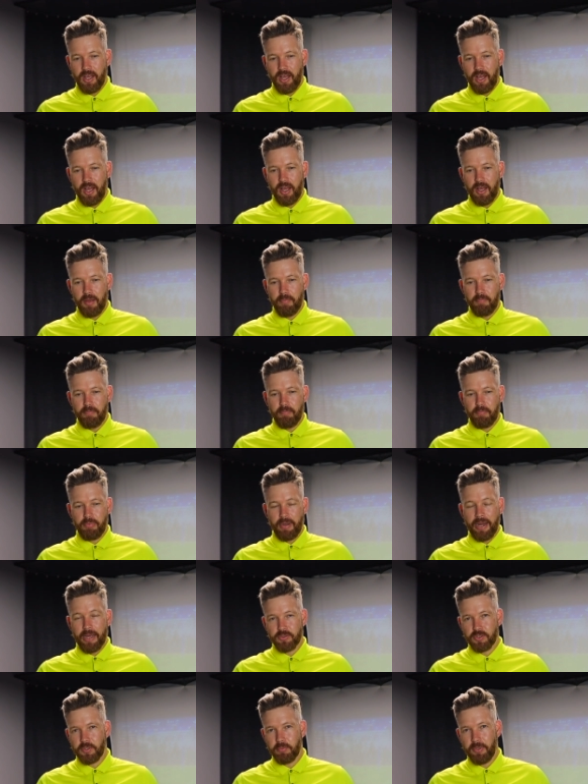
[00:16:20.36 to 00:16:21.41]
I'm
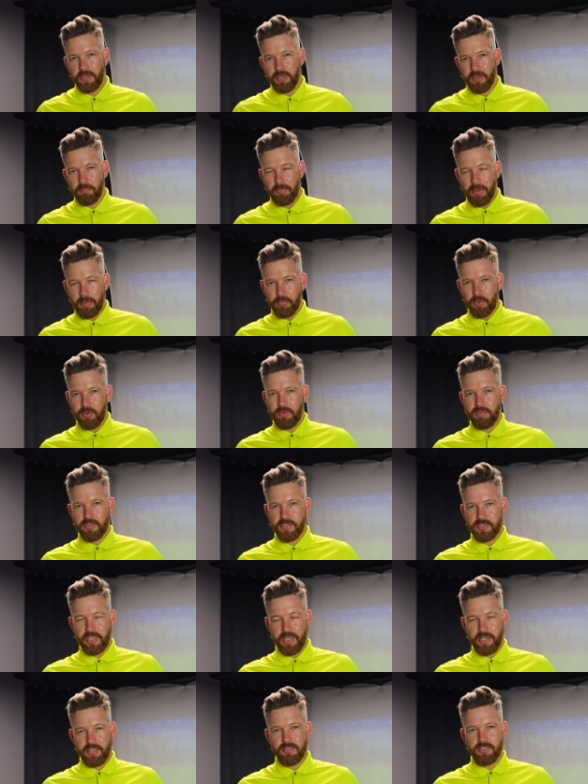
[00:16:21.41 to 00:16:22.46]
proud to be a member of the
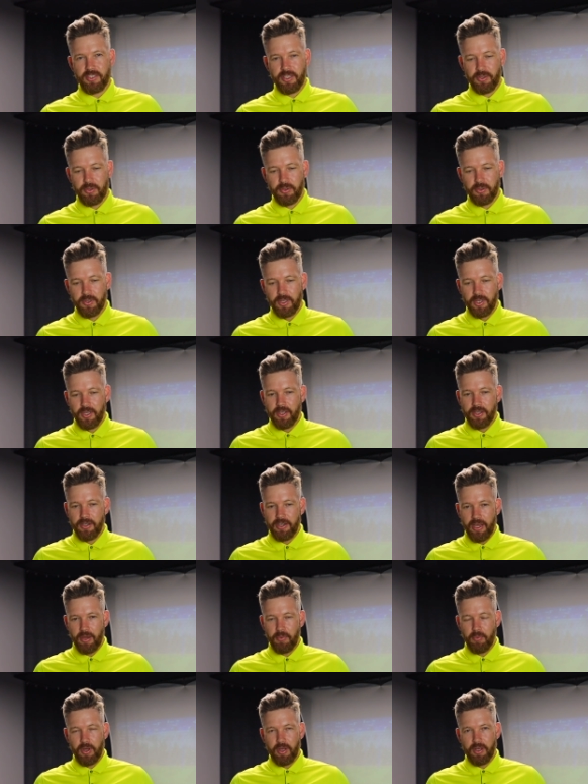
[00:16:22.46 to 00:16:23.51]
Stack and Tilt
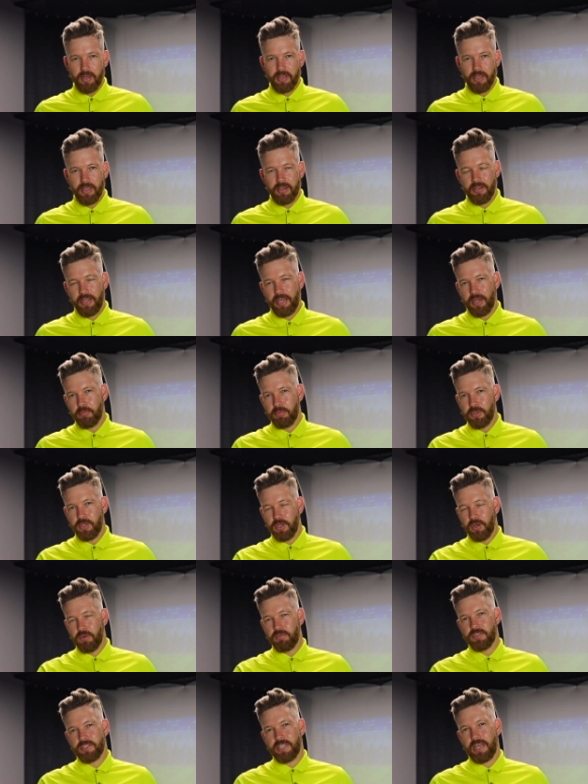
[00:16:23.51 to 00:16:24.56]
network and help you
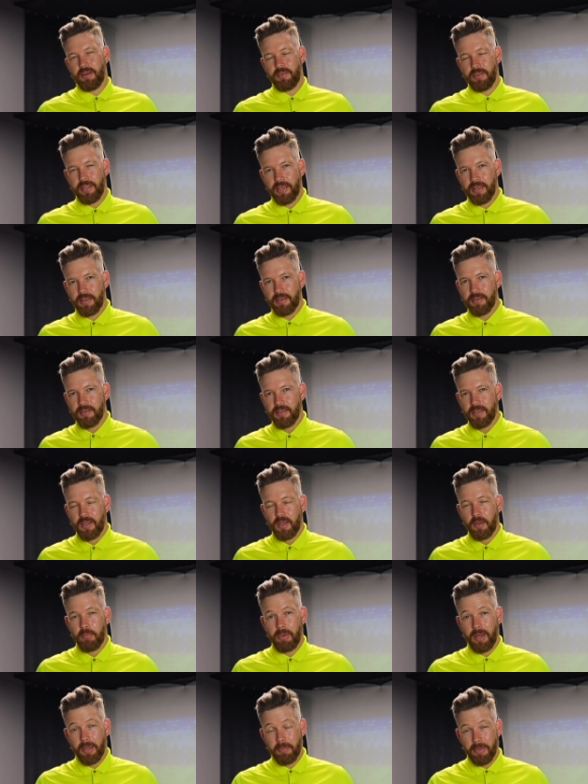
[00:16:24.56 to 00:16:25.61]
golfers out there
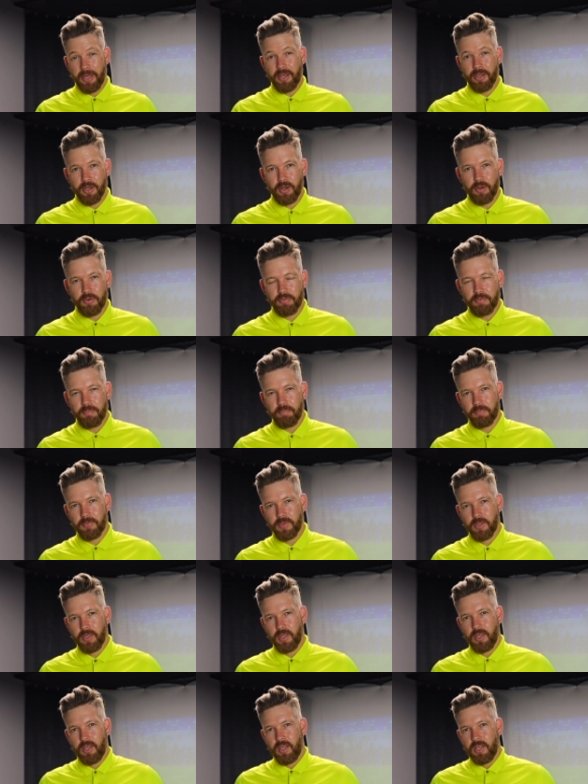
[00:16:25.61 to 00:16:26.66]
play better golf.
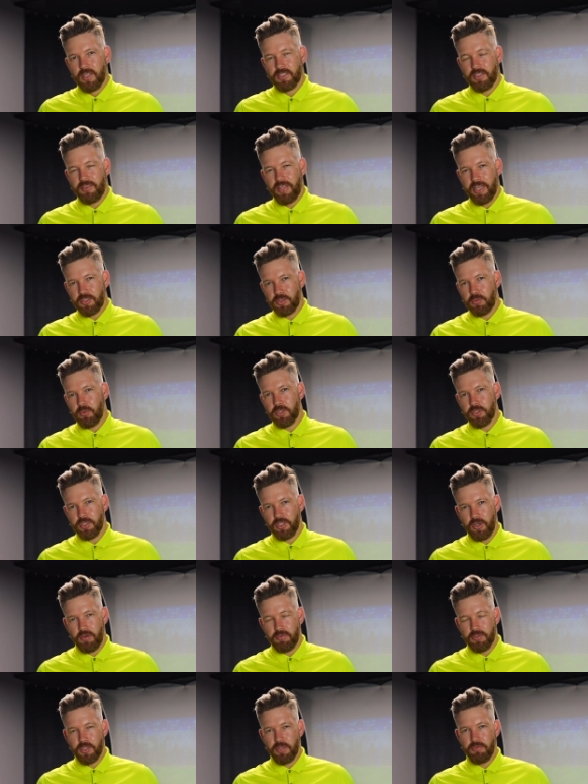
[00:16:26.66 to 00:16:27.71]
So thanks for watching
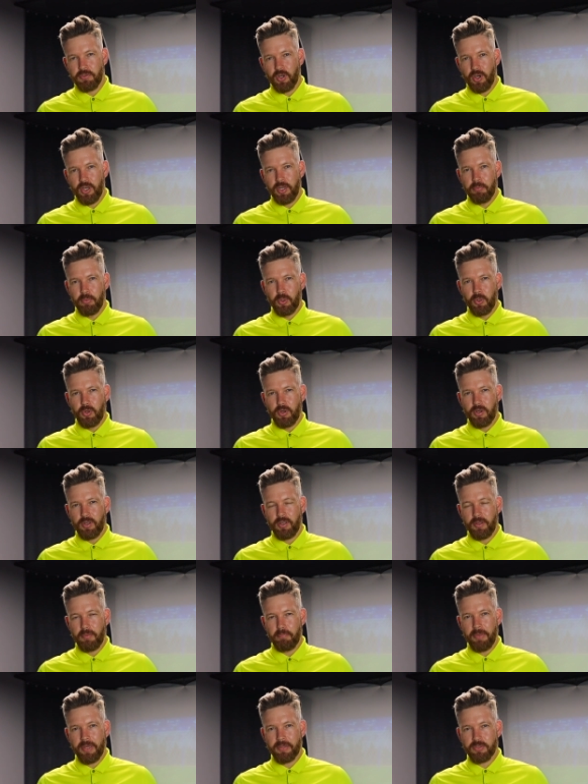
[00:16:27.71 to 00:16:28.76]
golfers. If you've got any more
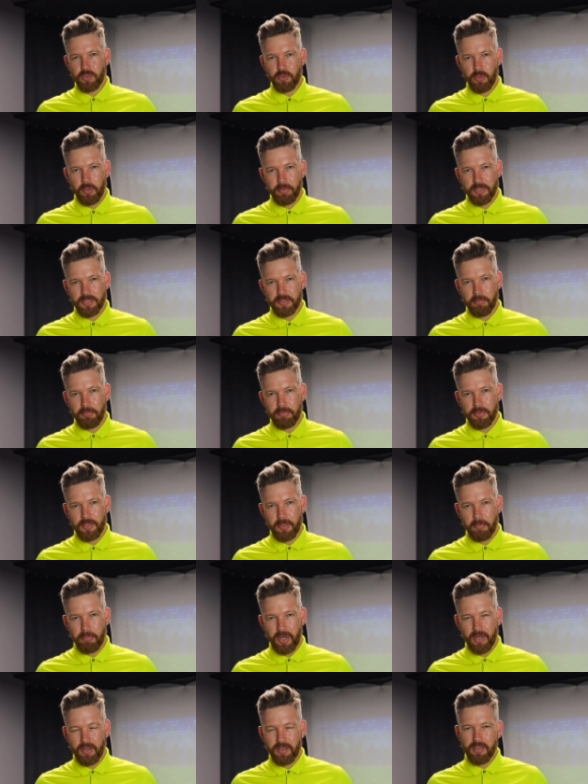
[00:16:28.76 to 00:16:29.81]
myths you want me to
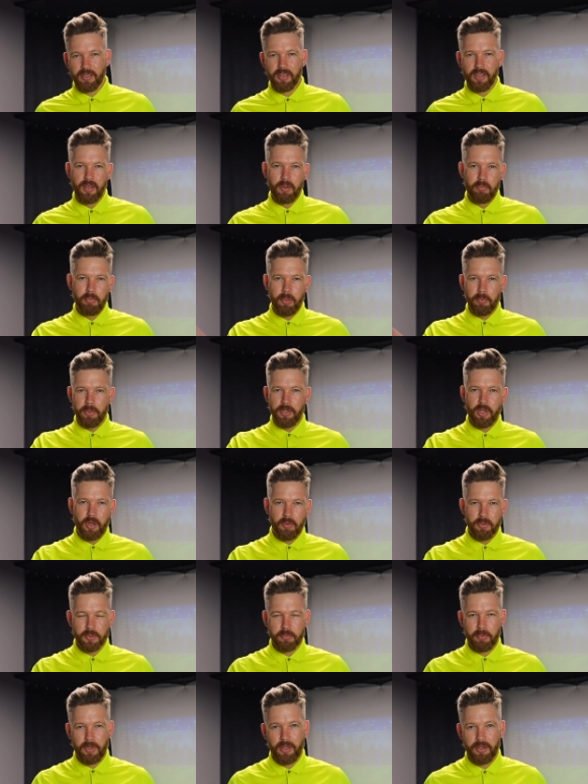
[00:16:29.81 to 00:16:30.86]
debunk, put them in the
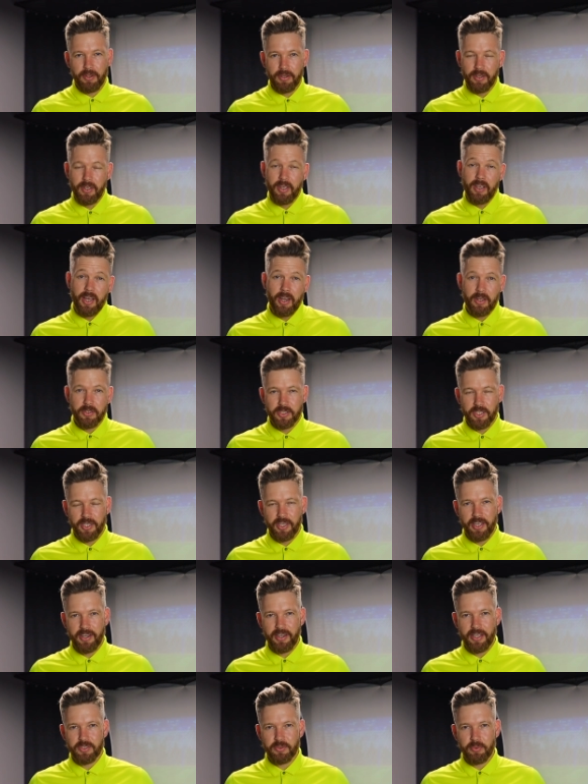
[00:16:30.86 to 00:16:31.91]
comments below and I'll see you
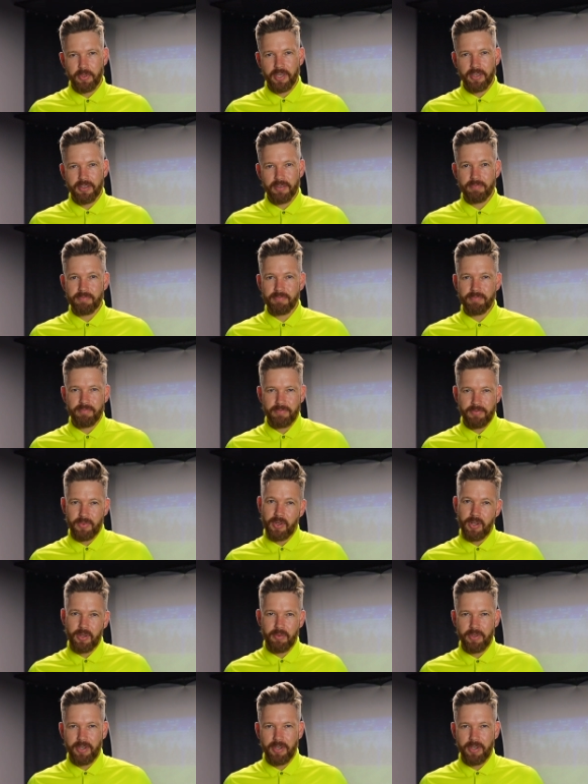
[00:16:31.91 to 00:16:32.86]
again next week for another